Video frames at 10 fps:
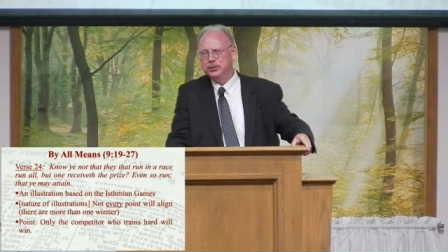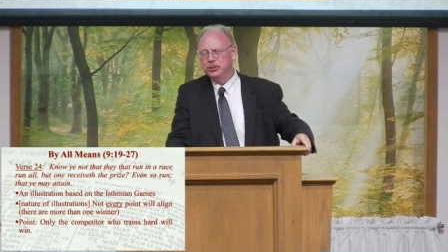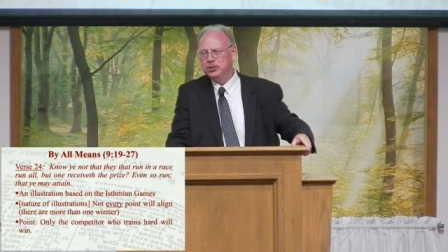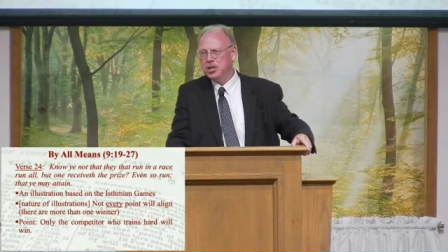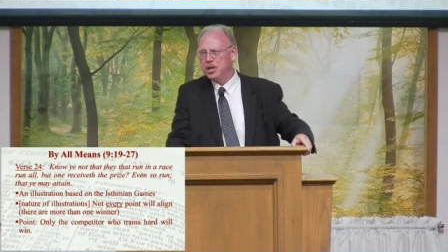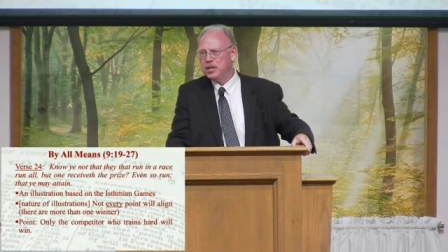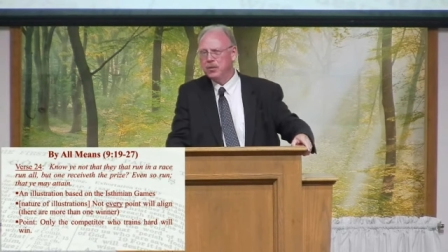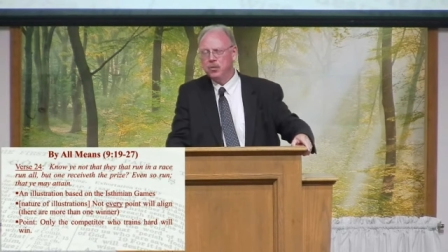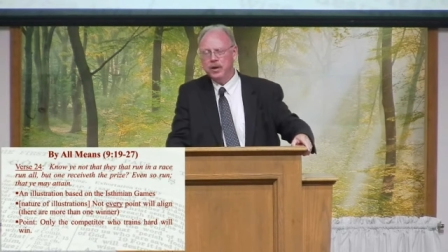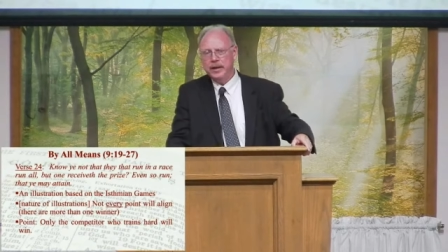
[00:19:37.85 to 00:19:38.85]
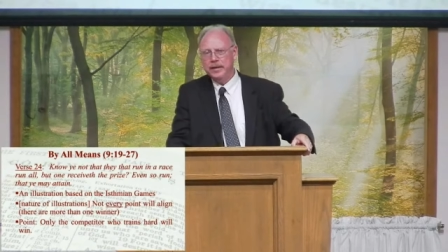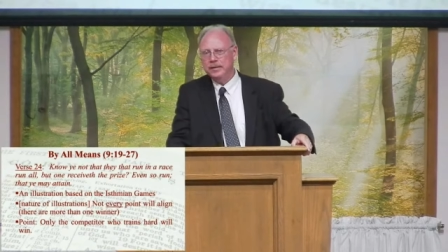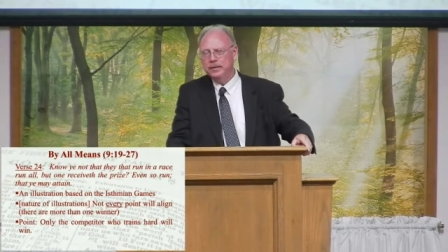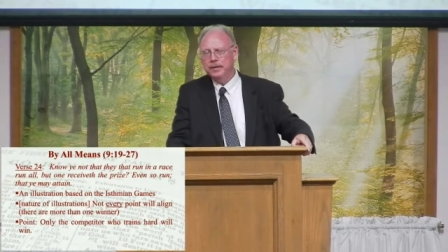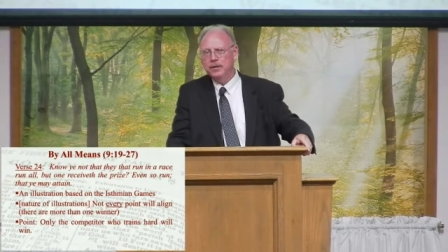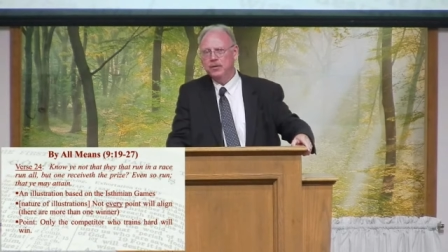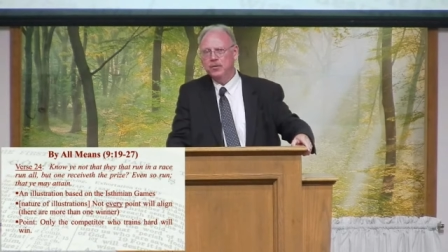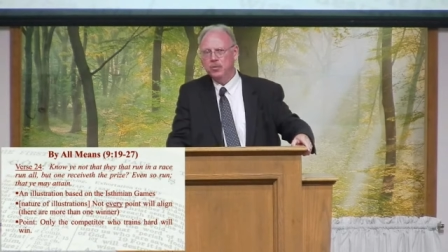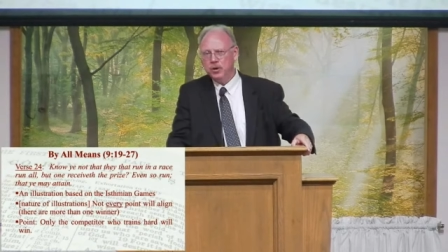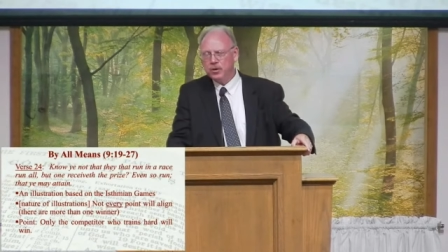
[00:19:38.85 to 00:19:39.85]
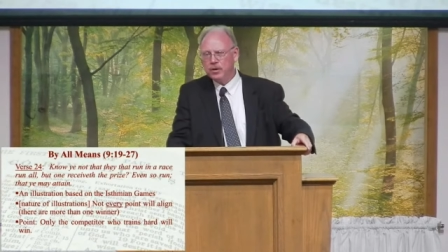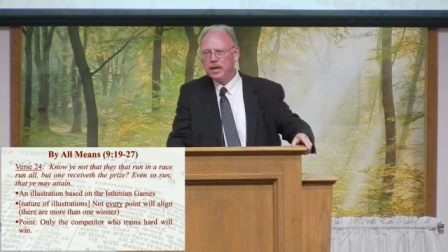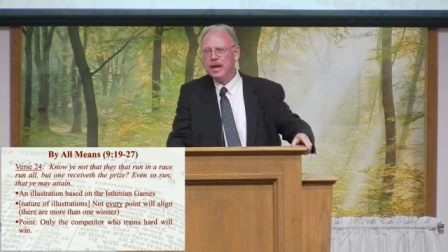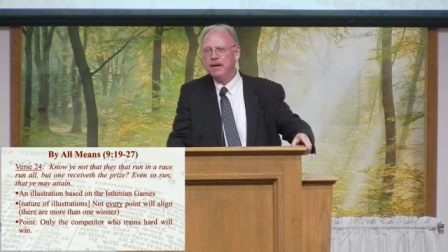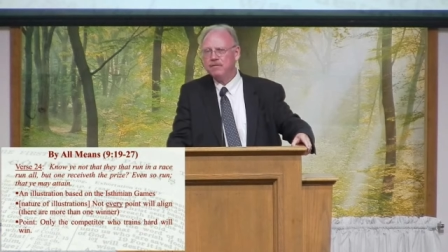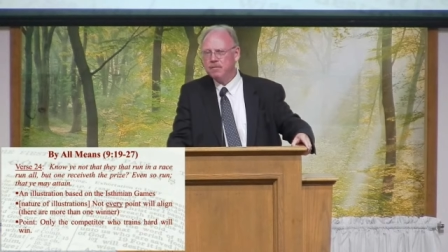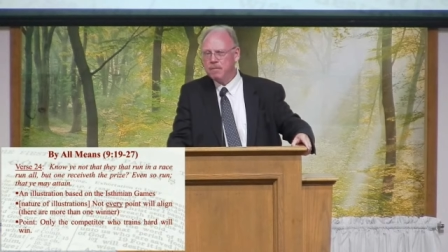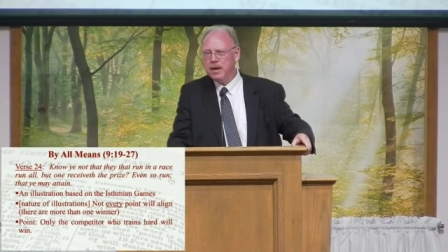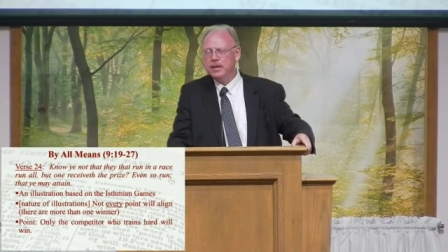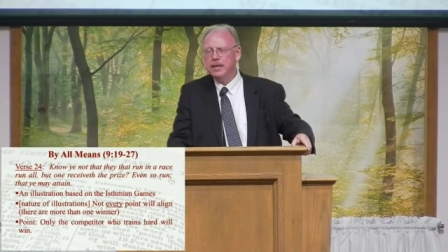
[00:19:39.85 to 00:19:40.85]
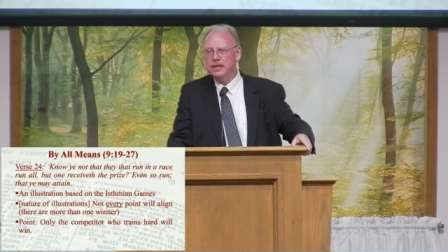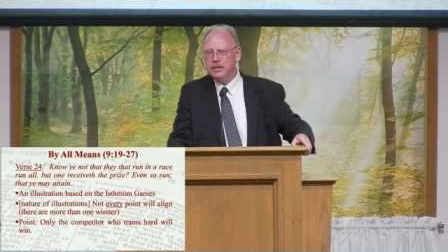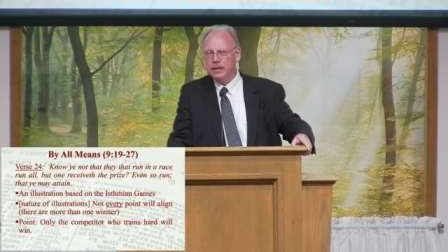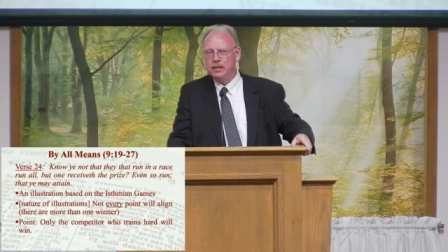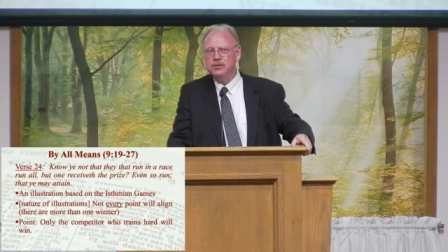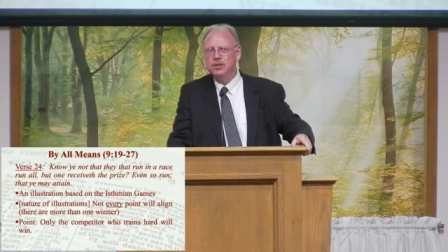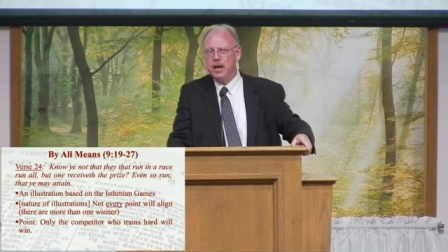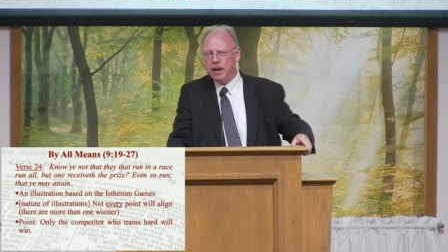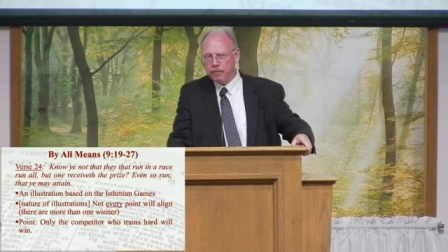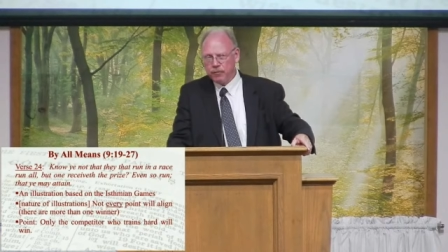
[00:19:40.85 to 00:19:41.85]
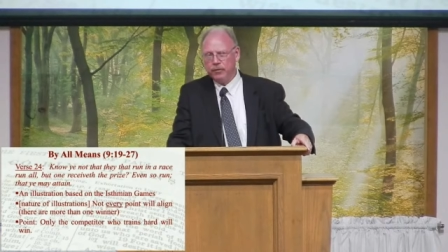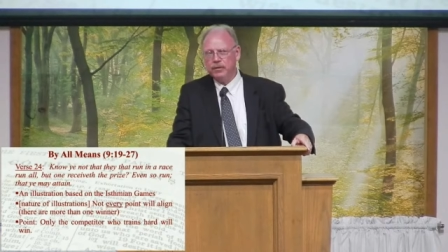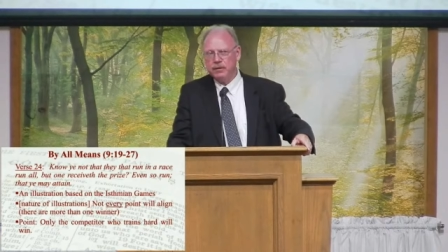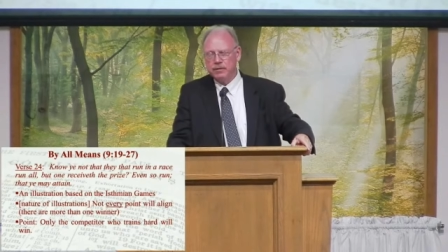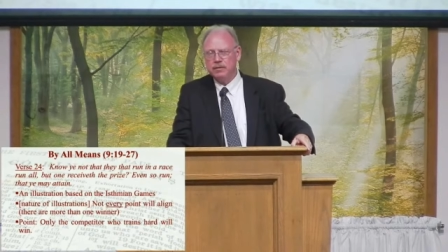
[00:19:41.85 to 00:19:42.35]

It's just not that way. We're going to have to make a diligent effort